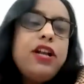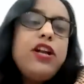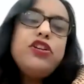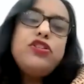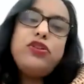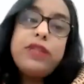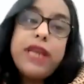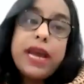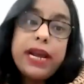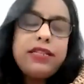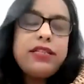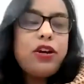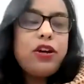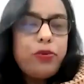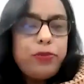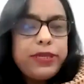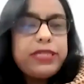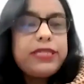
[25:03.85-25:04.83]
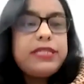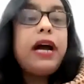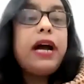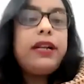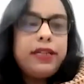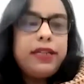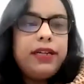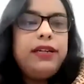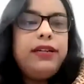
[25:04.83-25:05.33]
So that's how we
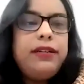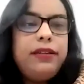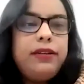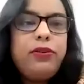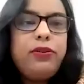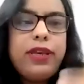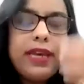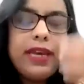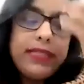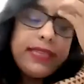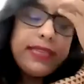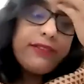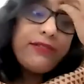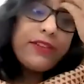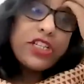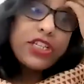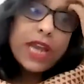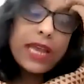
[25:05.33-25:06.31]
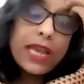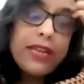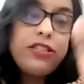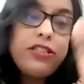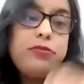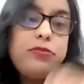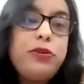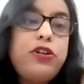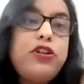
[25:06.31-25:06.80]
started. Okay. And there were
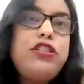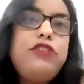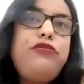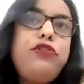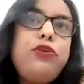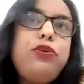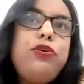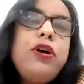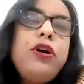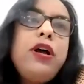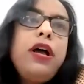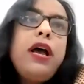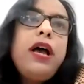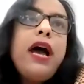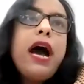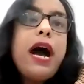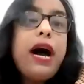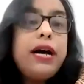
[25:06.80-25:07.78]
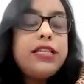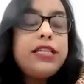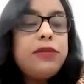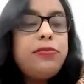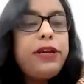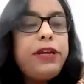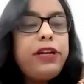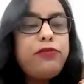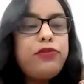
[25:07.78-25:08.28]
challenges because if you ask
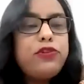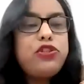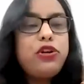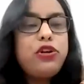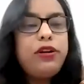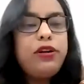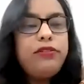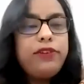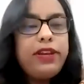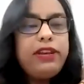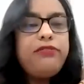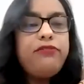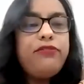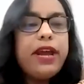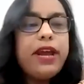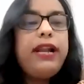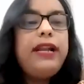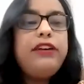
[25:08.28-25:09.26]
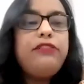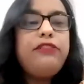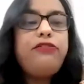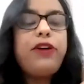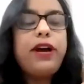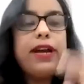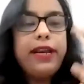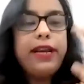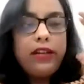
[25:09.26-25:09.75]
me, it was not a very
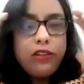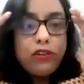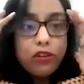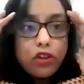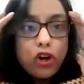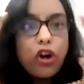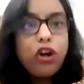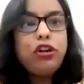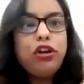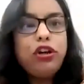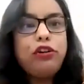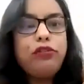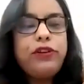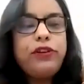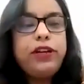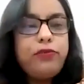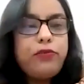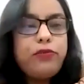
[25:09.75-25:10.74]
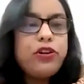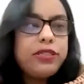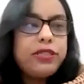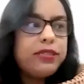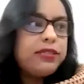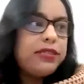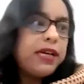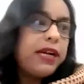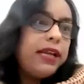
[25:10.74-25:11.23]
well-defined thought of. It was
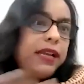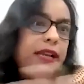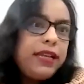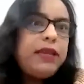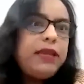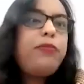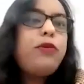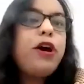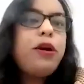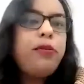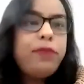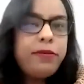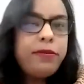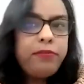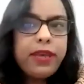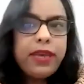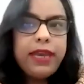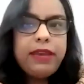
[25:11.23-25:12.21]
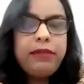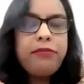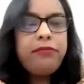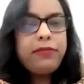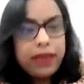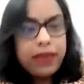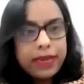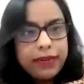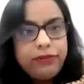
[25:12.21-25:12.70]
suddenly the problem came
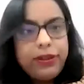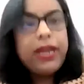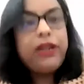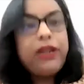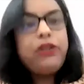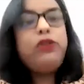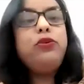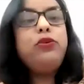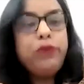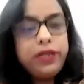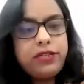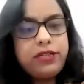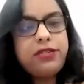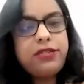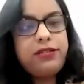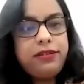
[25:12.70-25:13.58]
and we had to do it.